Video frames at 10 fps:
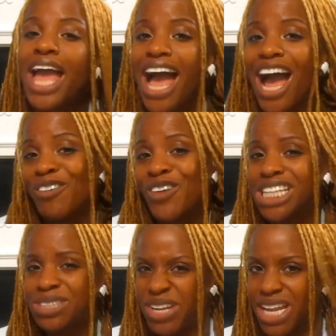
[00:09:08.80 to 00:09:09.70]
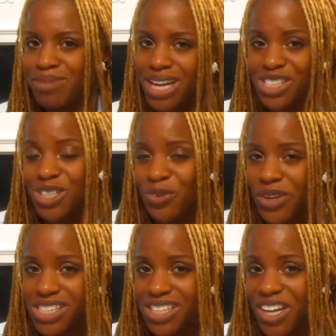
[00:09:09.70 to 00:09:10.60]
I washed my hair about 2
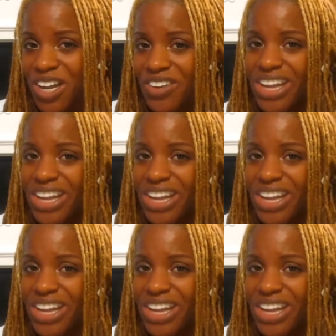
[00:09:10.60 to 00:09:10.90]
weeks ago,